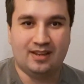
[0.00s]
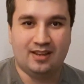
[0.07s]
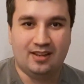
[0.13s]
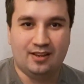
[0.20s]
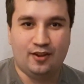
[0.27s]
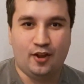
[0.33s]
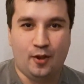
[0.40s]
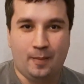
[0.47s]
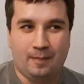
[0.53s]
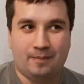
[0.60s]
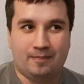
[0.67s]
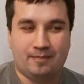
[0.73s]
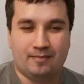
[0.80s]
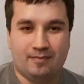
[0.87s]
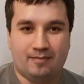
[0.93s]
He played
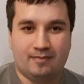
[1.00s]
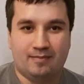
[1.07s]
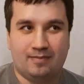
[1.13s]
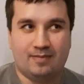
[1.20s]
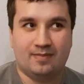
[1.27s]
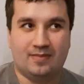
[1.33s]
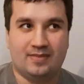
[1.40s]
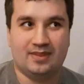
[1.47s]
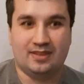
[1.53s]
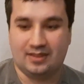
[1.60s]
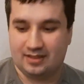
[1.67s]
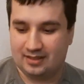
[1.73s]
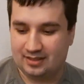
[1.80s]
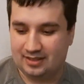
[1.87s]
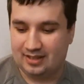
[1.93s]
against all the down
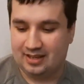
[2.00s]
pairs.